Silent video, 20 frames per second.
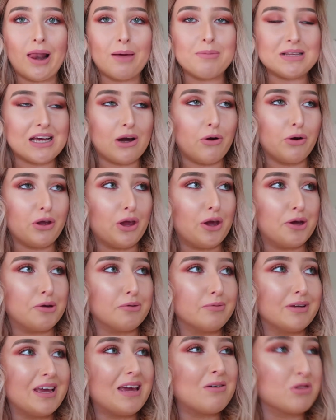Let me tell you,
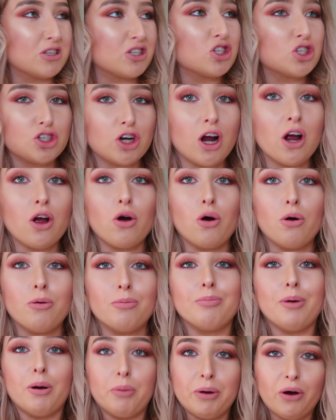it was a
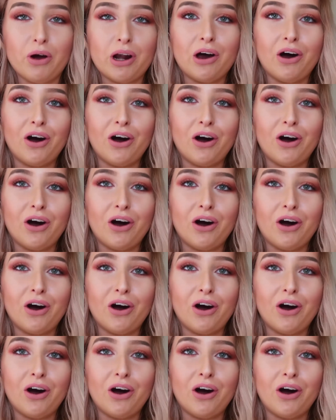struggle, but we got